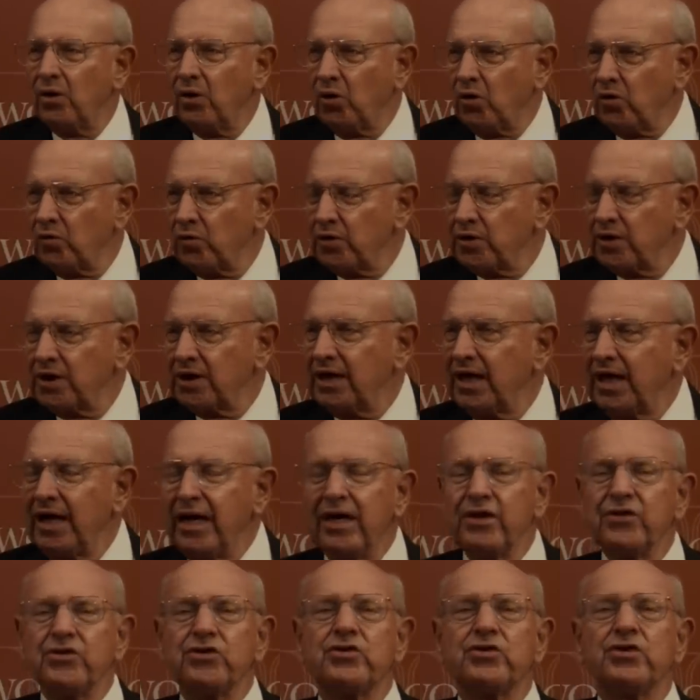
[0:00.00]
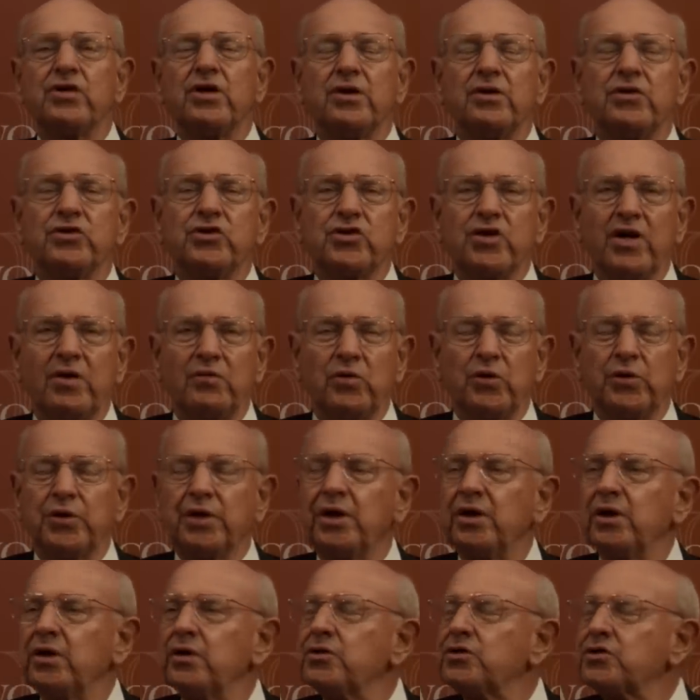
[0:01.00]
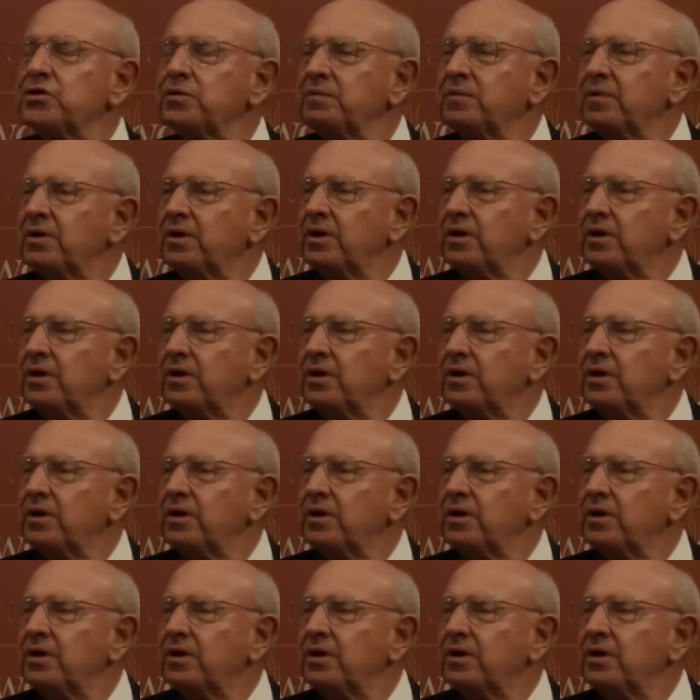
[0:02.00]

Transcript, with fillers: over the last several years,